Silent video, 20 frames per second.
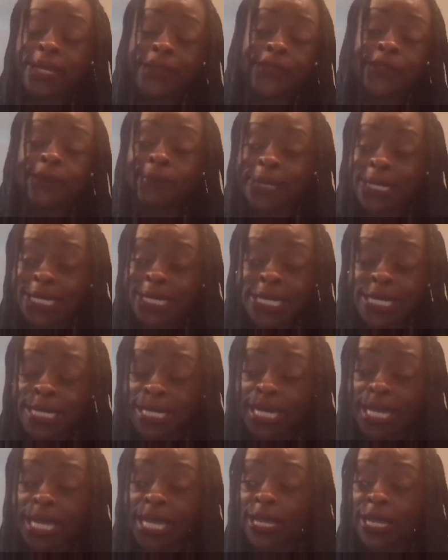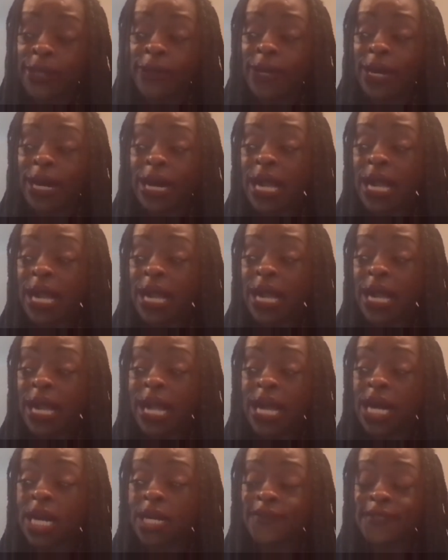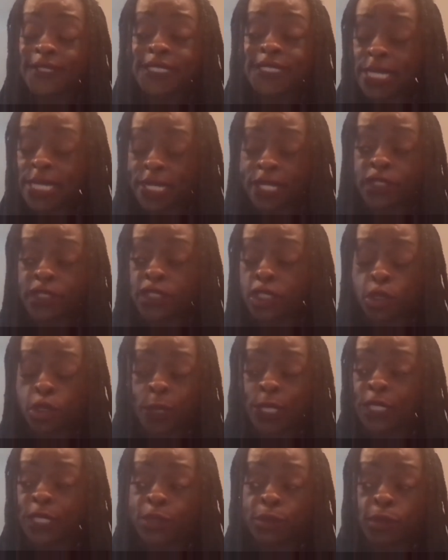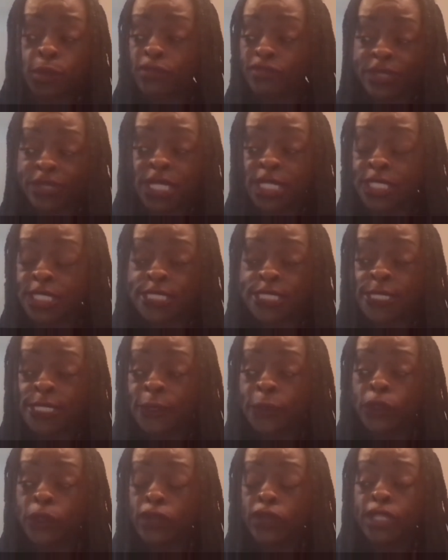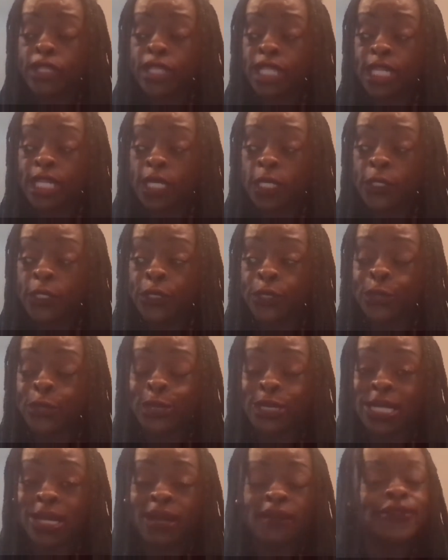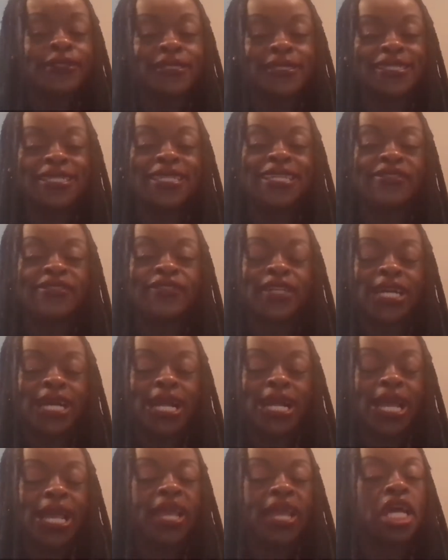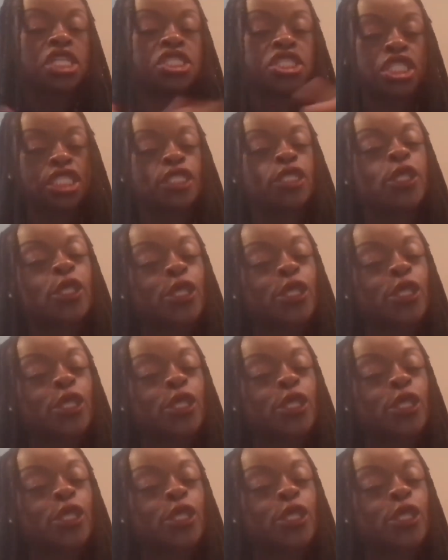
need the money, and I have a tenant who's ready to move in, so you know you're gonna have to leave. And I just